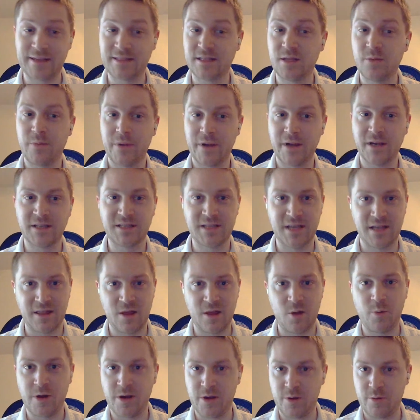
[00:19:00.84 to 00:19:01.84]
that's the biggest thing
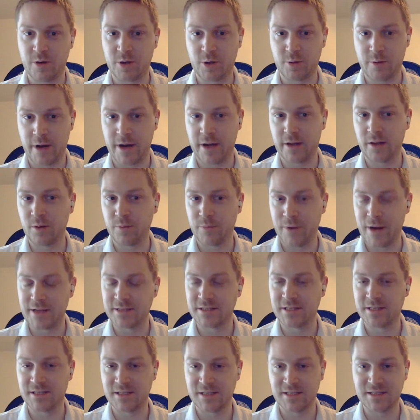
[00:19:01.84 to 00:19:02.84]
that we do on a regular
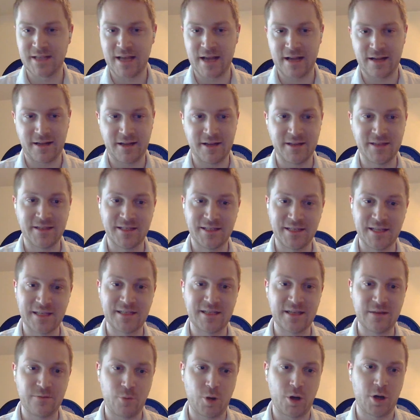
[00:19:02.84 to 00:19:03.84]
basis, is that
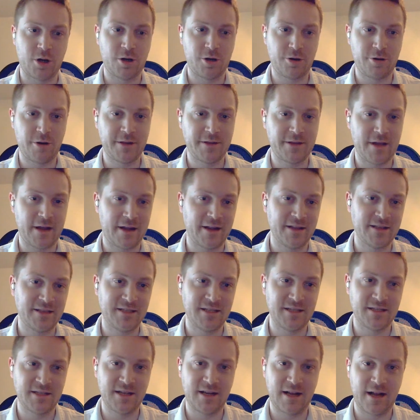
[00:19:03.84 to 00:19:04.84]
consistent monitoring, that
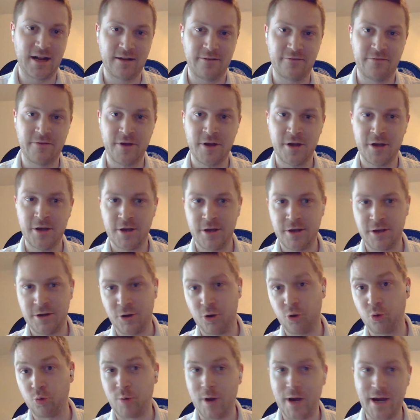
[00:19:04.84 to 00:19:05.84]
consistent kind of
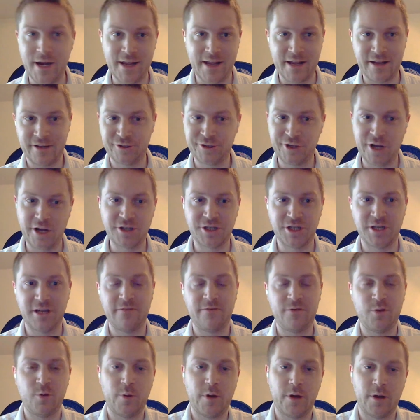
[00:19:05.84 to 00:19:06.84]
grading, judging,
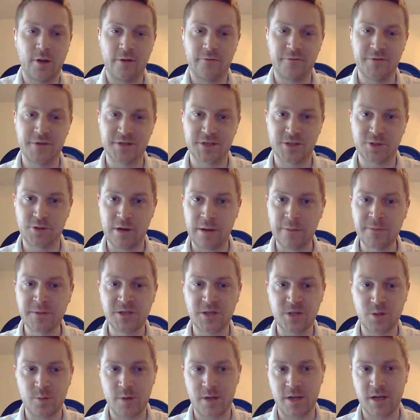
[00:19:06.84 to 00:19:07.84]
if you will, of the script,
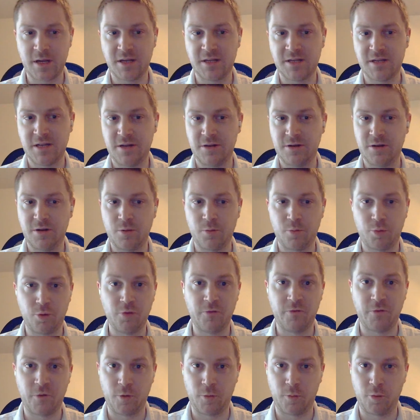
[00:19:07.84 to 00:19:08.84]
so that we can continue to
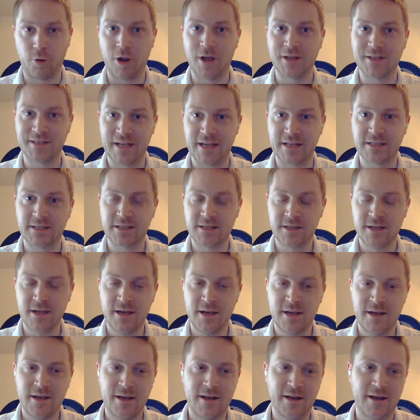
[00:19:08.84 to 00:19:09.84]
improve her process.
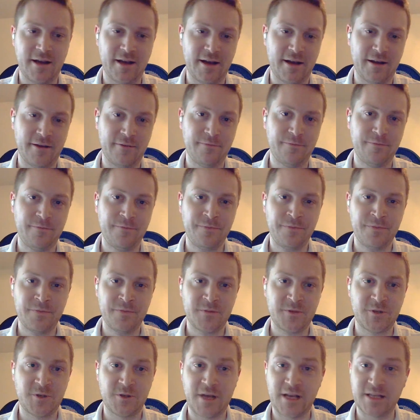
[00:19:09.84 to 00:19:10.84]

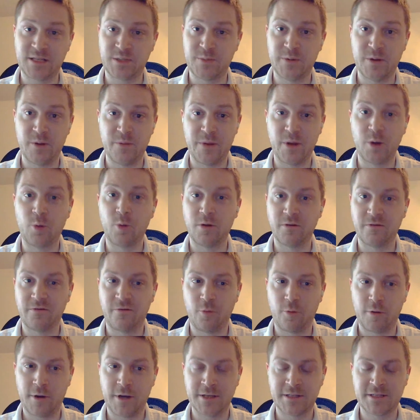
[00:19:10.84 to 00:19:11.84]
So that's been a big one
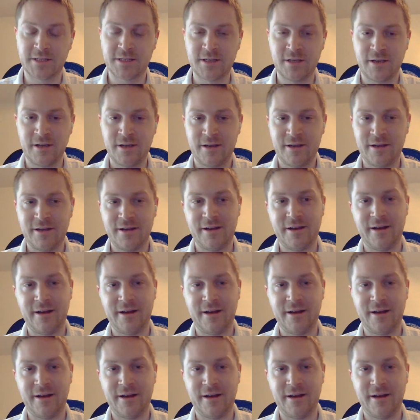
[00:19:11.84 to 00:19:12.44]
for us